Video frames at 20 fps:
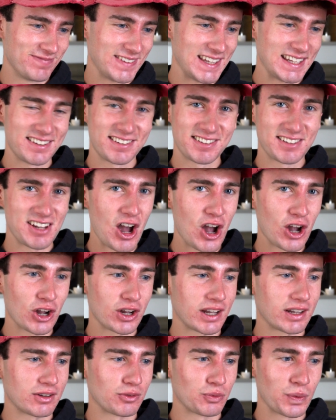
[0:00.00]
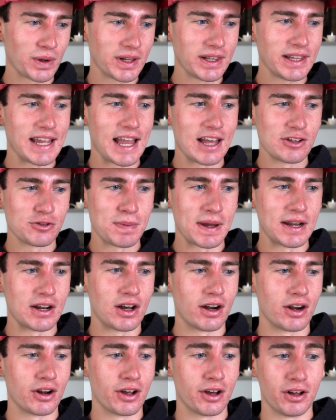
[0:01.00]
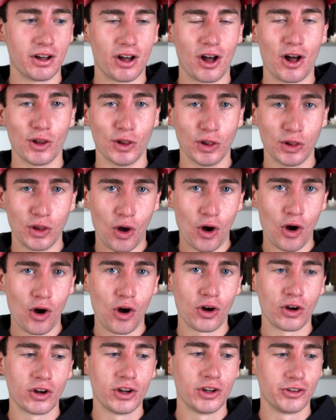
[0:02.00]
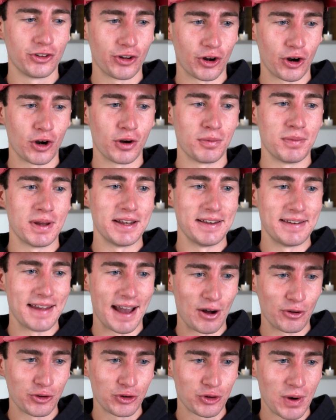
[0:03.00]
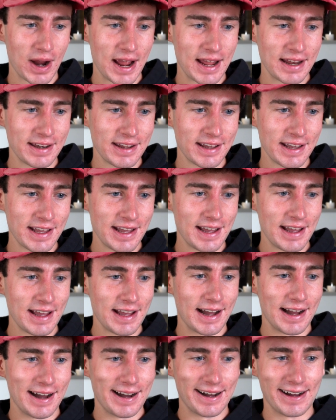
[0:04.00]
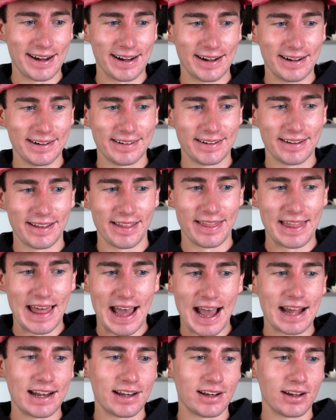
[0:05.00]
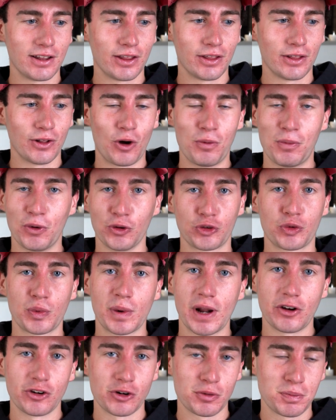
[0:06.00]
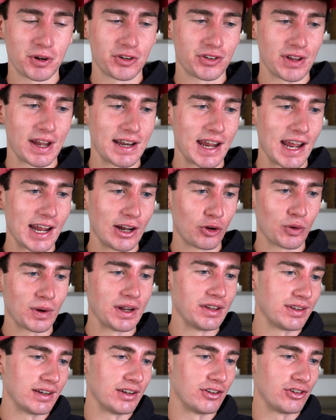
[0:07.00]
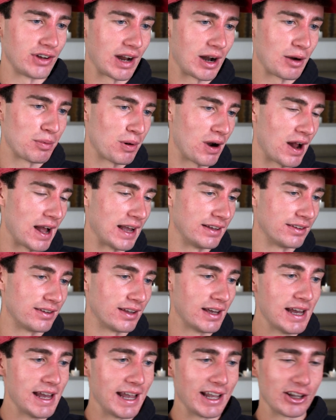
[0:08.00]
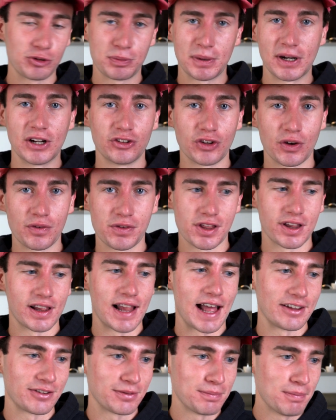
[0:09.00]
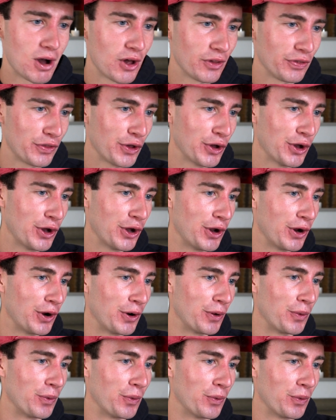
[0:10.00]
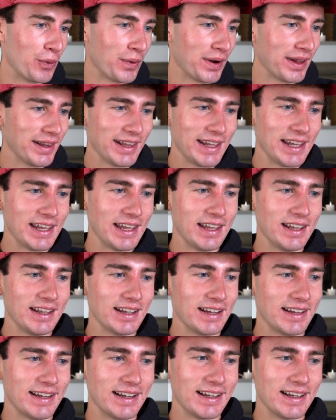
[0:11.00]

this stock really has been on a, a long term downtrend uh, that almost 300% increase in share price experience over the last month really